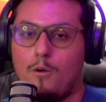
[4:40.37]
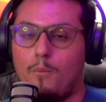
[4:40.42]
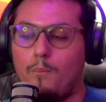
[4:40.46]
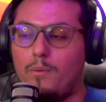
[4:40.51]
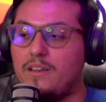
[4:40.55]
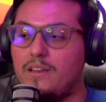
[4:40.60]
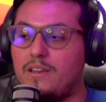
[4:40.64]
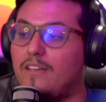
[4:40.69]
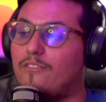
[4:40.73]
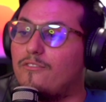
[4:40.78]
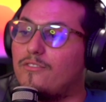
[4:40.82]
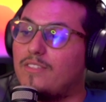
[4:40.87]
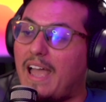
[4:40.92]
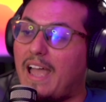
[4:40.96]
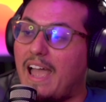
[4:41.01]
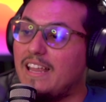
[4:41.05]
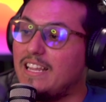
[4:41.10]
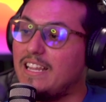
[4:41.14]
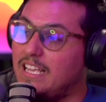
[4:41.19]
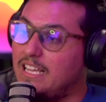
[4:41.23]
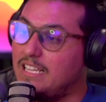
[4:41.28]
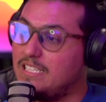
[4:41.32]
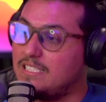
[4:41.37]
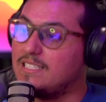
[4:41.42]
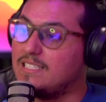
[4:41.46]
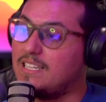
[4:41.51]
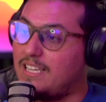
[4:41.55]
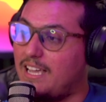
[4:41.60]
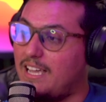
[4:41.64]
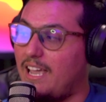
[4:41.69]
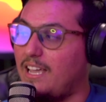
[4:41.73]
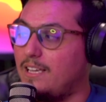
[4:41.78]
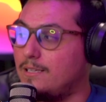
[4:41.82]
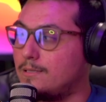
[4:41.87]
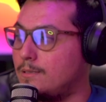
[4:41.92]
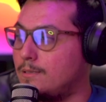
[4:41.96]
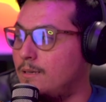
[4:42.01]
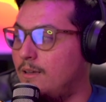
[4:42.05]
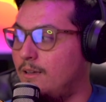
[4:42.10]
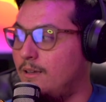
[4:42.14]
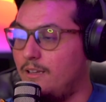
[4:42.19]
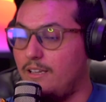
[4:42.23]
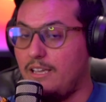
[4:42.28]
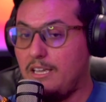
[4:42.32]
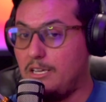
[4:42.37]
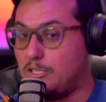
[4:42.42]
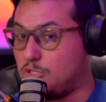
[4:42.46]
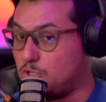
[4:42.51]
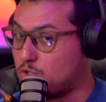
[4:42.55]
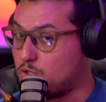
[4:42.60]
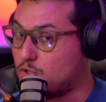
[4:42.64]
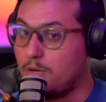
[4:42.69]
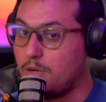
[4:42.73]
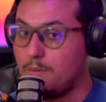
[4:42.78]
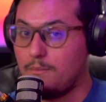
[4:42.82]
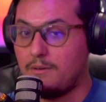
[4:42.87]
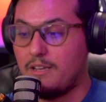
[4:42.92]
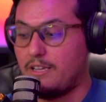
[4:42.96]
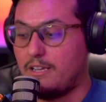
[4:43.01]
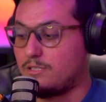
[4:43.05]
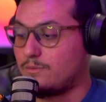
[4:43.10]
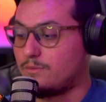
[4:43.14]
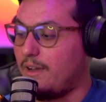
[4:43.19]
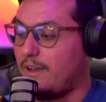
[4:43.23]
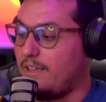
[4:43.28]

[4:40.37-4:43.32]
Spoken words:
But if that is the case, extreme case, right?